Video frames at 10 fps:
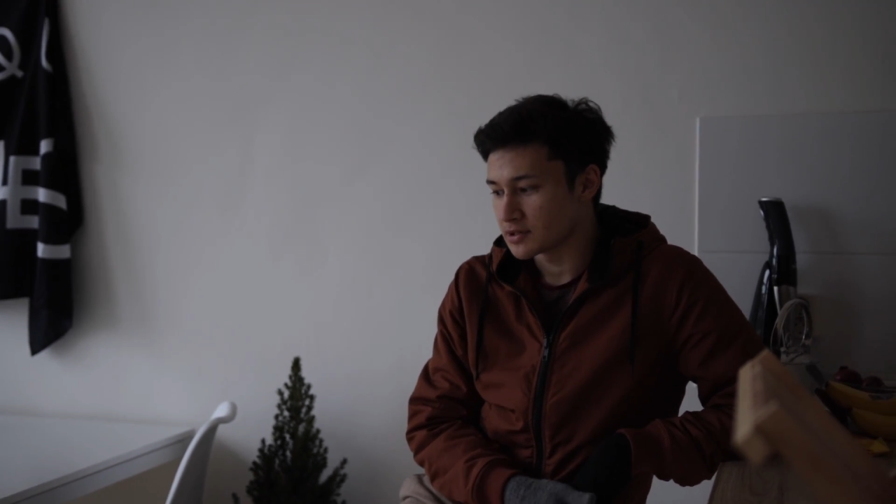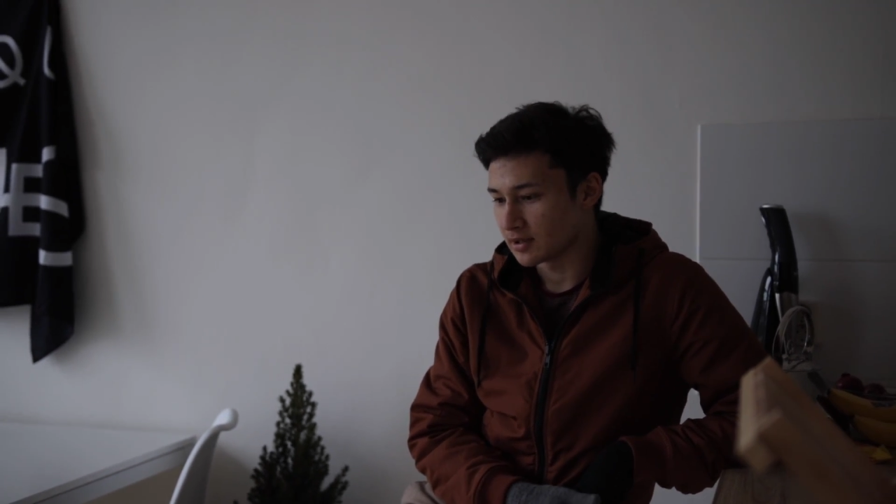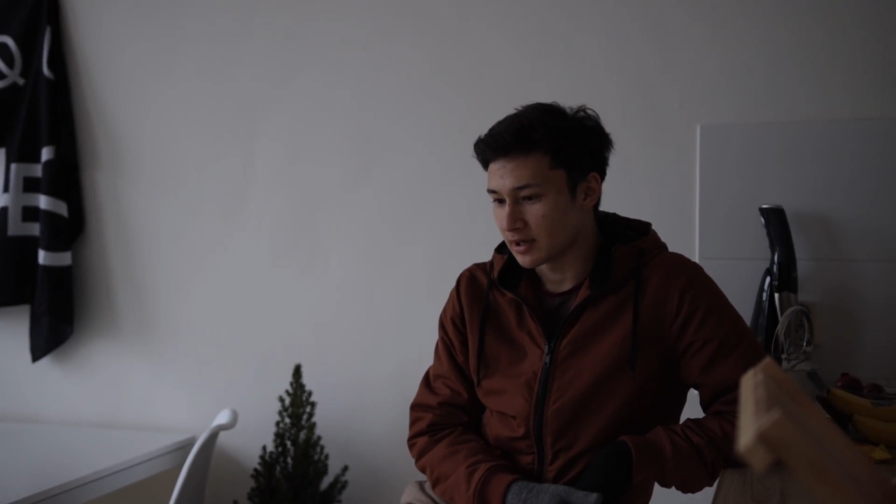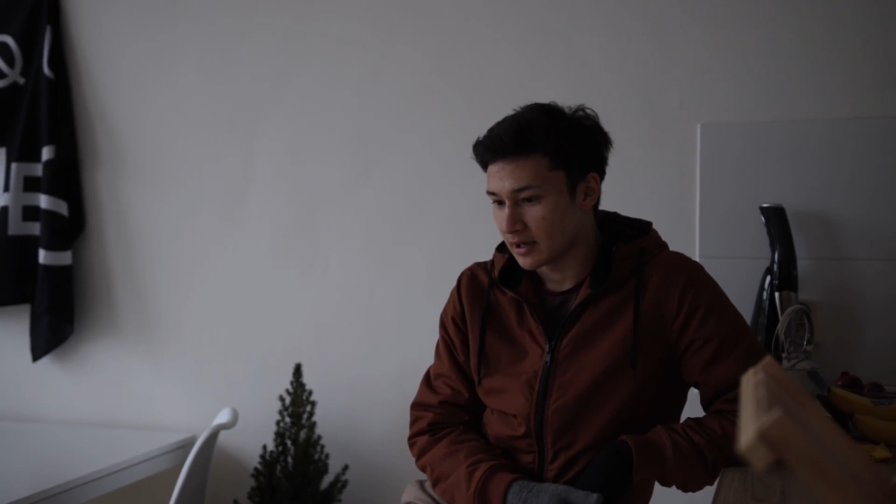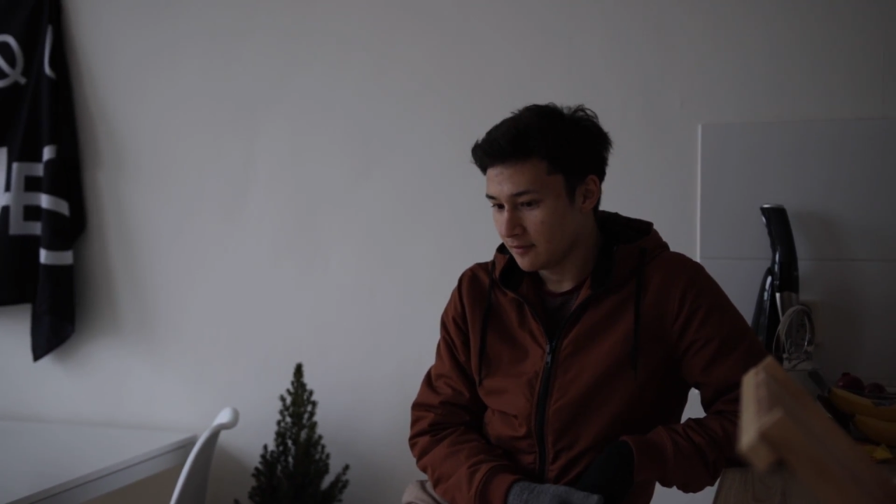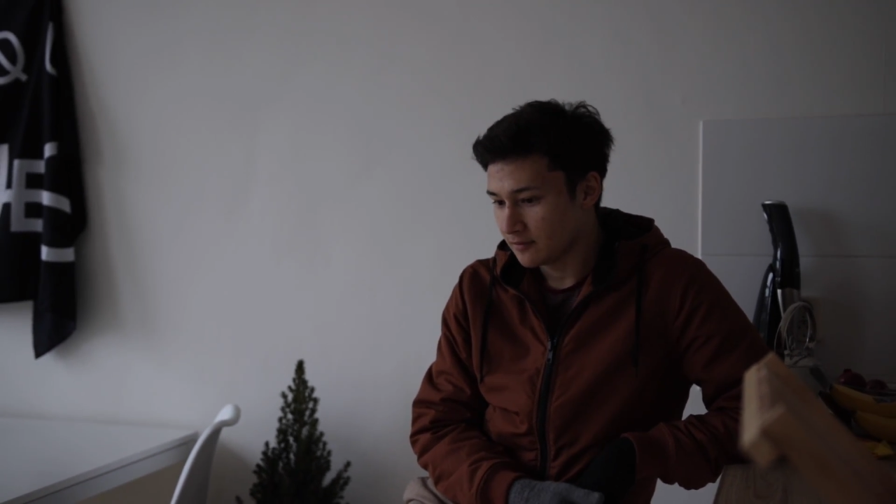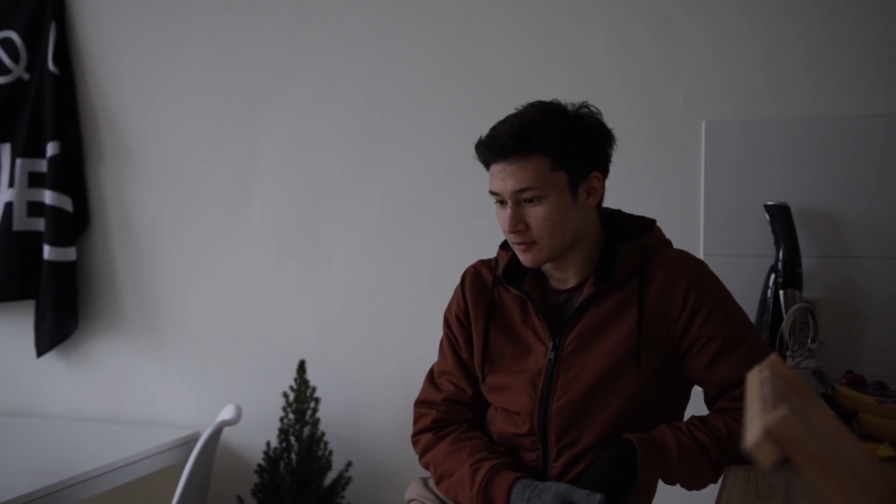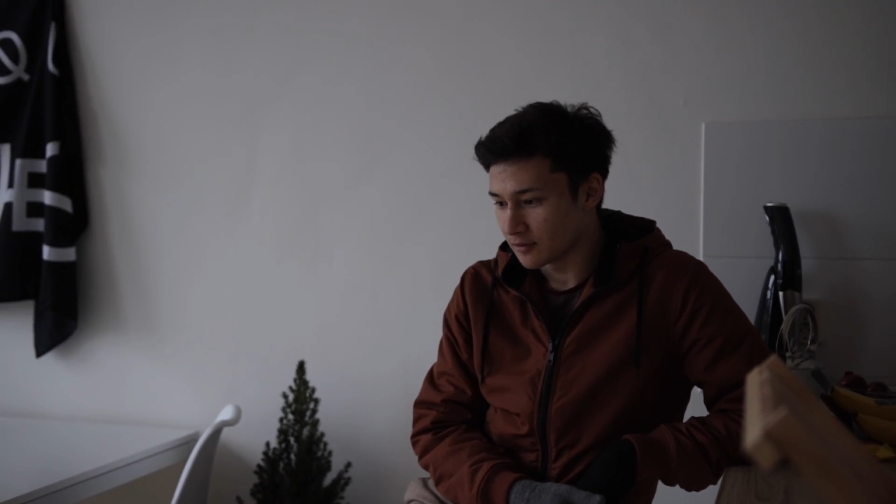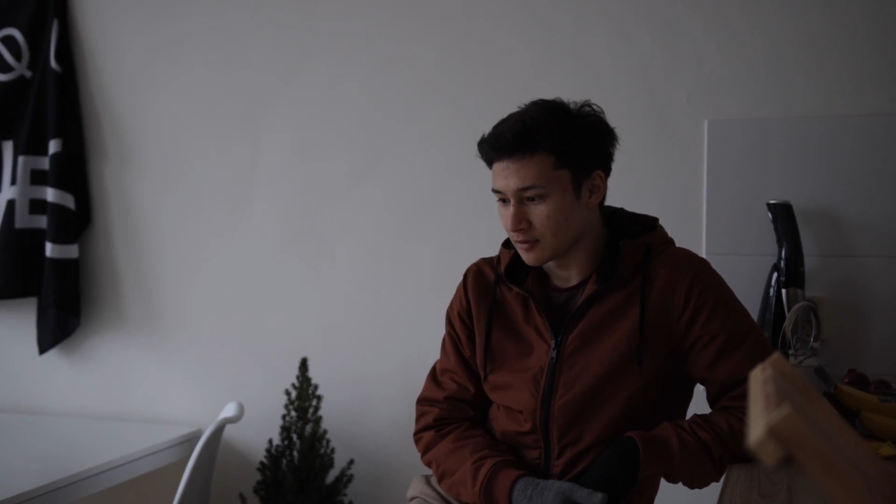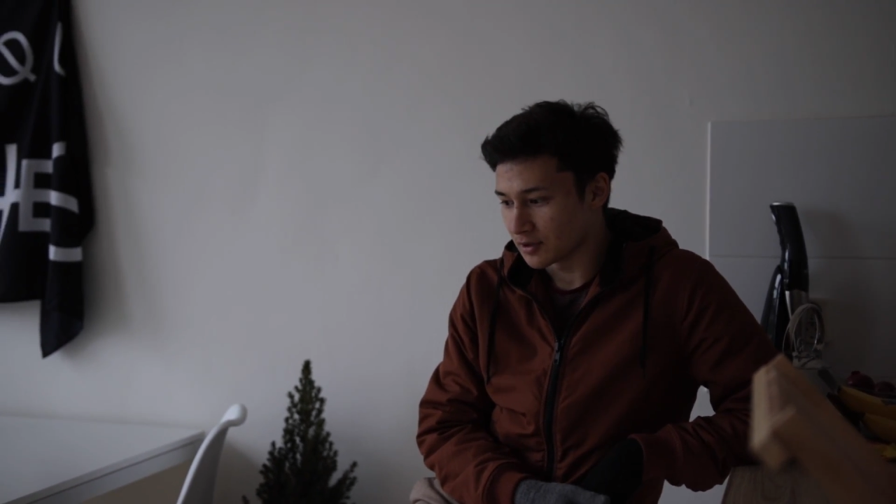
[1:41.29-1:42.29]
Is it
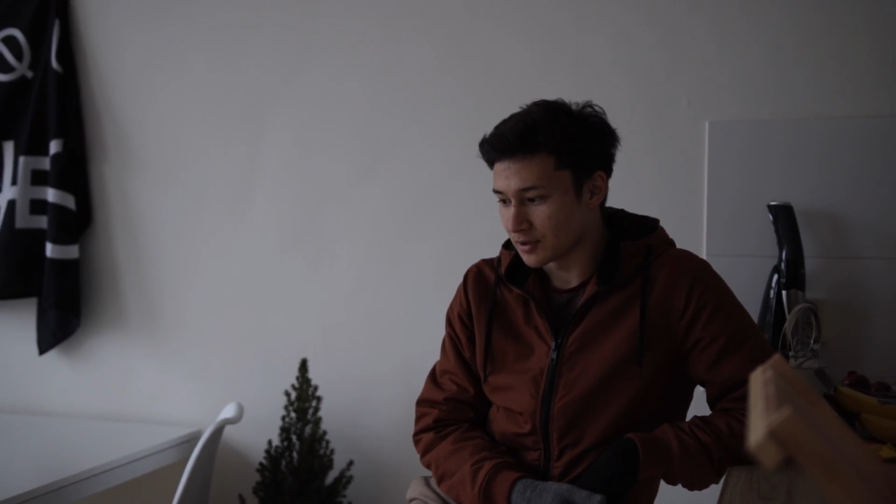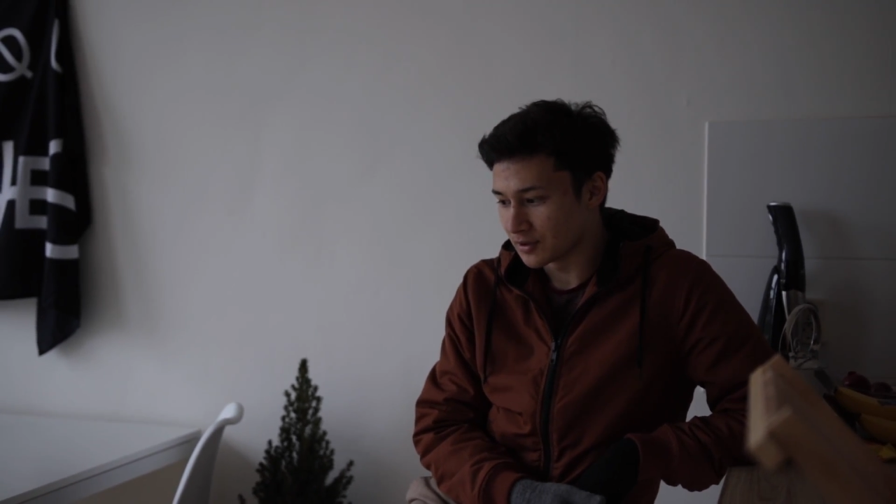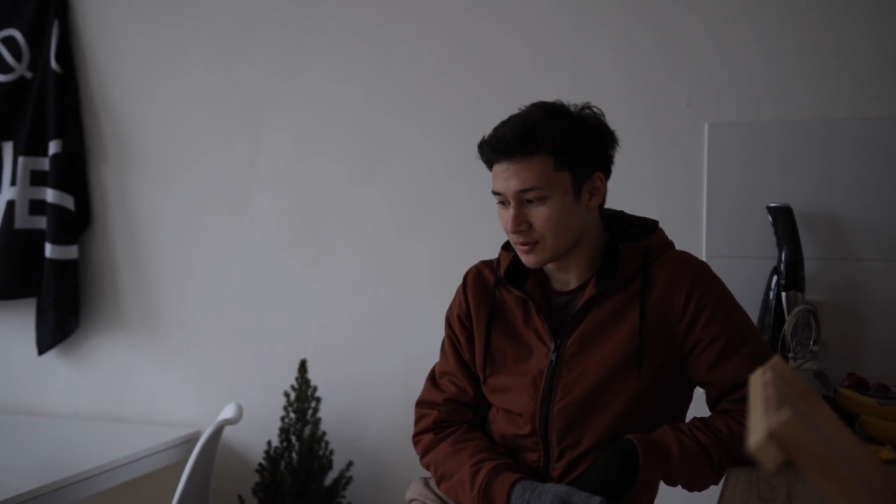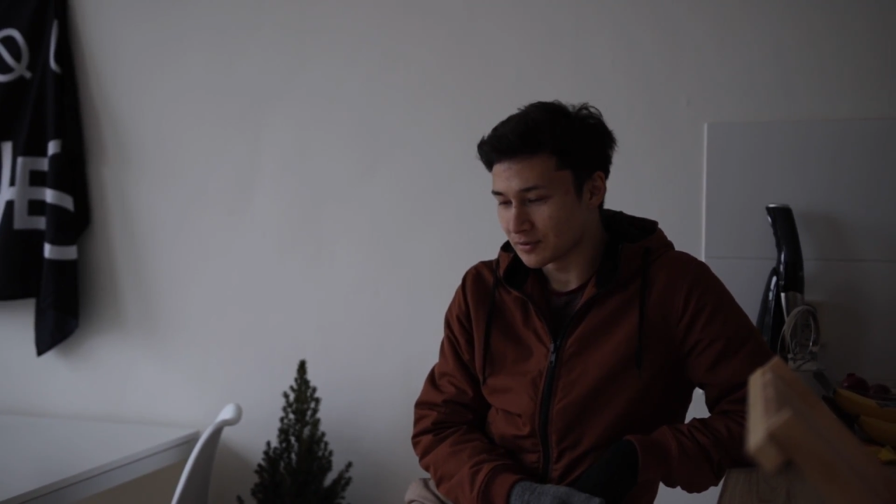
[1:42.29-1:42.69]
alive or